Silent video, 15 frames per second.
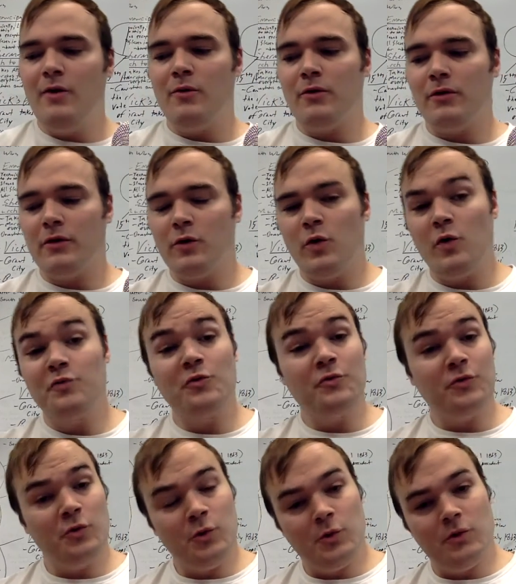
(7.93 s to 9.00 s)
We're going to go over a
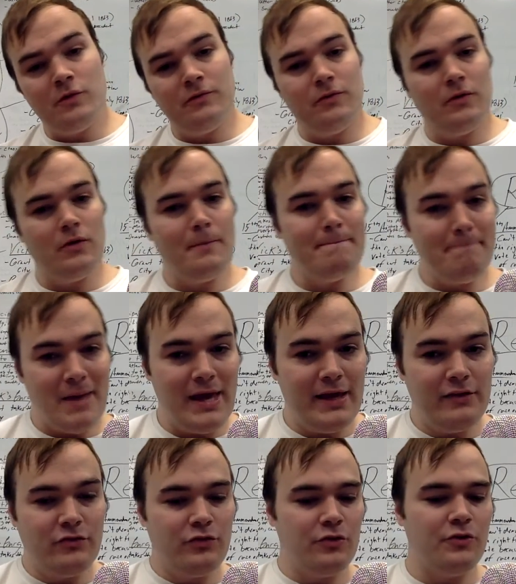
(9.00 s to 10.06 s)
few of the
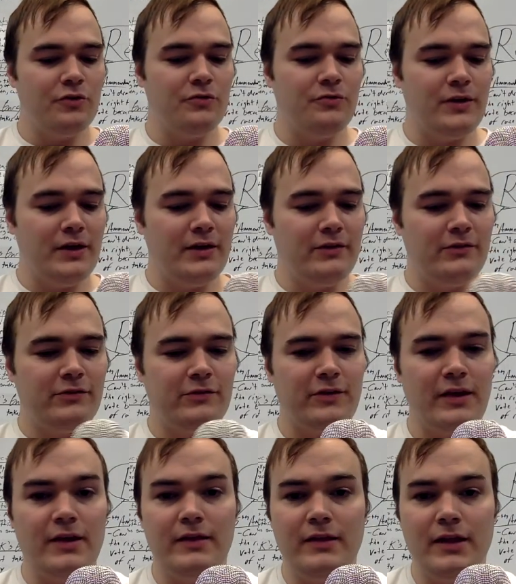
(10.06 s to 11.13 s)
major events
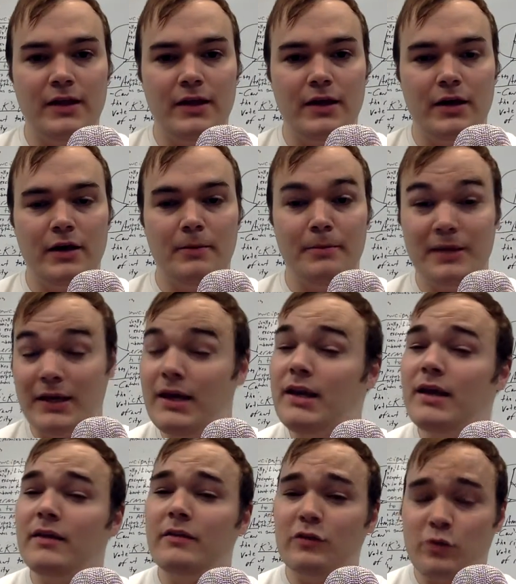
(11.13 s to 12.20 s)
in the
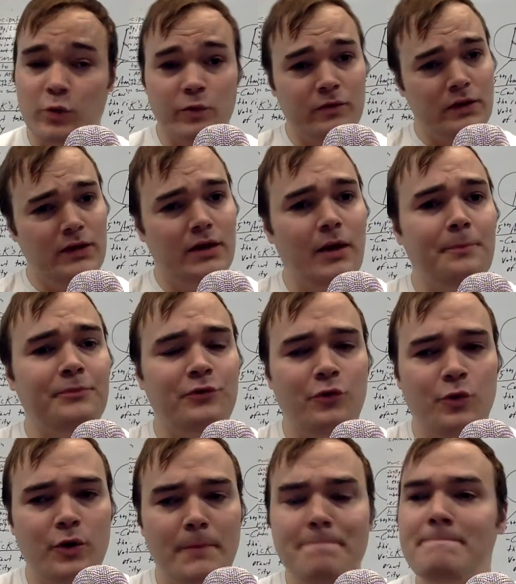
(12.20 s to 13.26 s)
beginning that sort of lead up
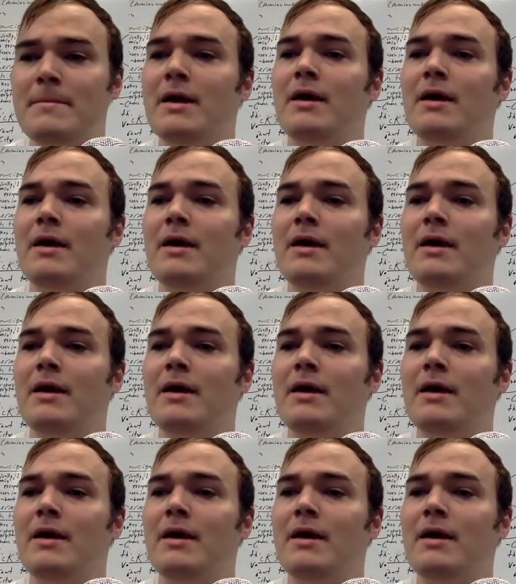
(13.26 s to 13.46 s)
to it.